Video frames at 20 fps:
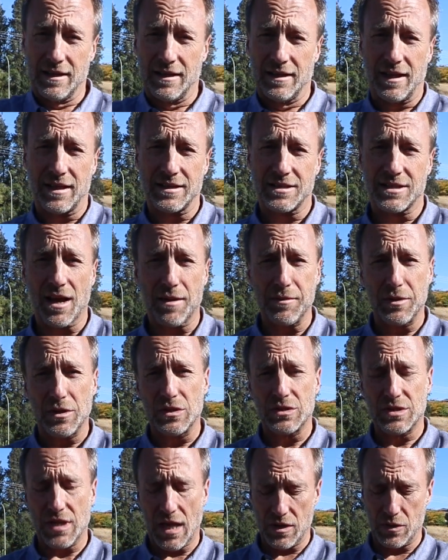Now it's time to
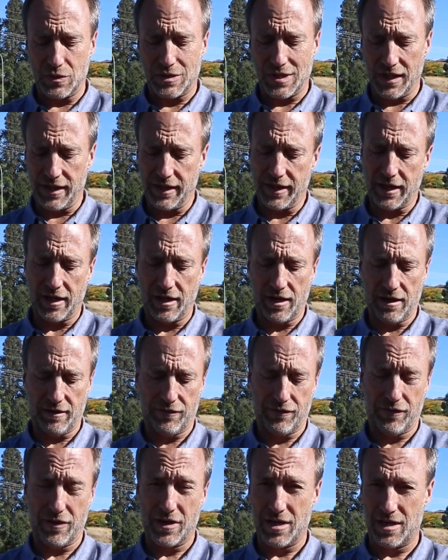use that utility knife,
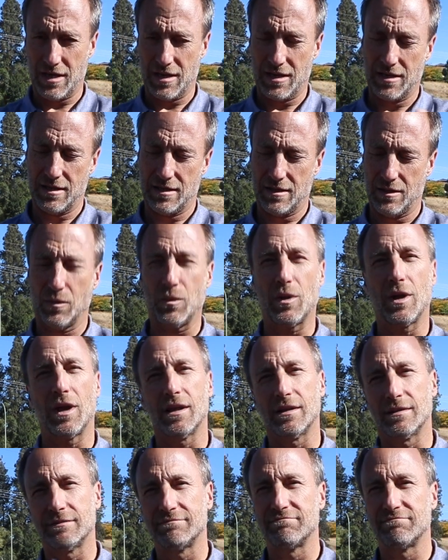well,